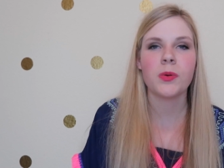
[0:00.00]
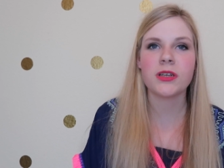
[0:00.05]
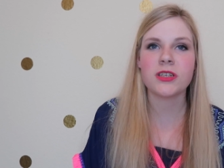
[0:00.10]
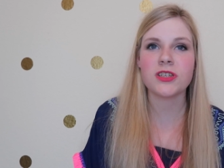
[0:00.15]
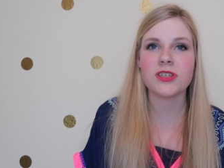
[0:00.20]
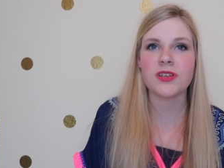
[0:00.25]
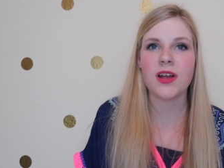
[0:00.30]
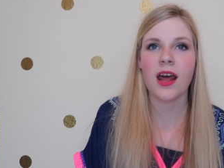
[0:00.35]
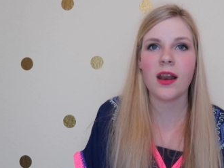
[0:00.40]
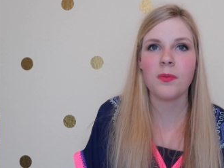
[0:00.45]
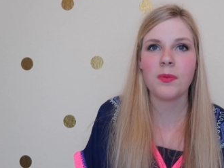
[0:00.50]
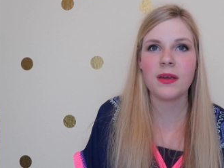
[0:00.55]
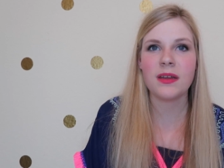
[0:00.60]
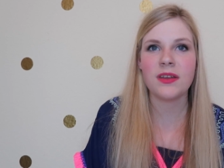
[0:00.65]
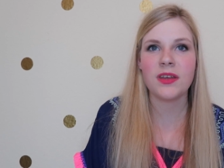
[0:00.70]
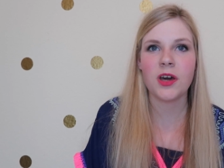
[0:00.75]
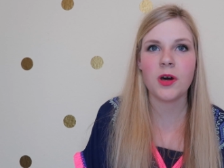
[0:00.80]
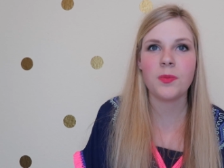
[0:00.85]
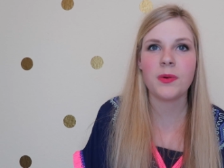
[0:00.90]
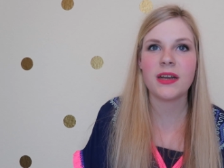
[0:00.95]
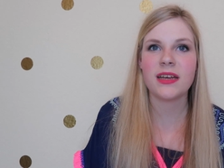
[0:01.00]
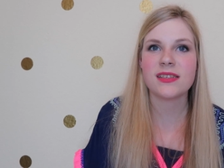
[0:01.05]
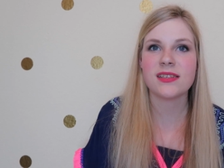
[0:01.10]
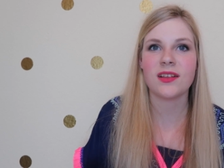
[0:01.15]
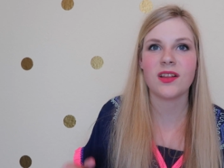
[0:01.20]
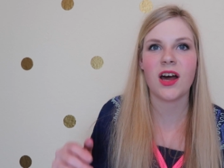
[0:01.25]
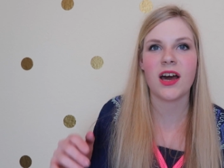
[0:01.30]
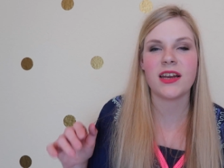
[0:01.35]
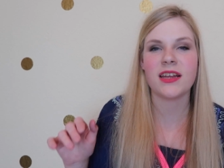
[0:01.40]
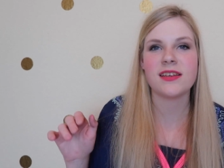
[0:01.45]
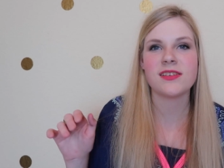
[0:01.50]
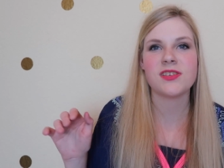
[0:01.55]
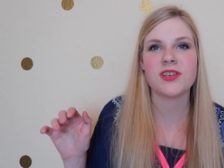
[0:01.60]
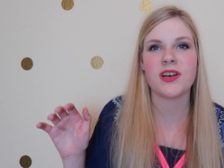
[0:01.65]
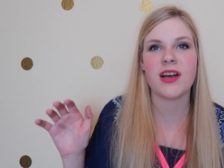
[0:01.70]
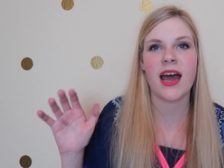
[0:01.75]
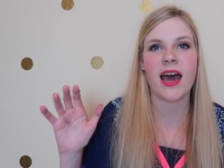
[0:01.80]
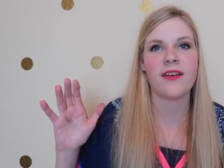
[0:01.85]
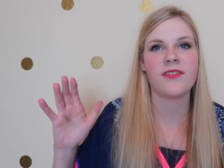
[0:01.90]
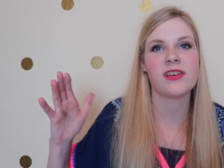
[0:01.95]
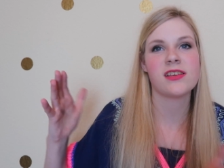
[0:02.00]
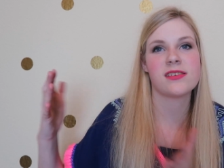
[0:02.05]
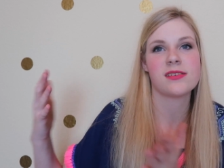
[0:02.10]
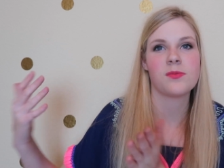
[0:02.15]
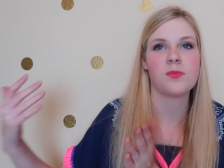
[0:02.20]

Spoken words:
which is not a big deal, but it's a lot easier having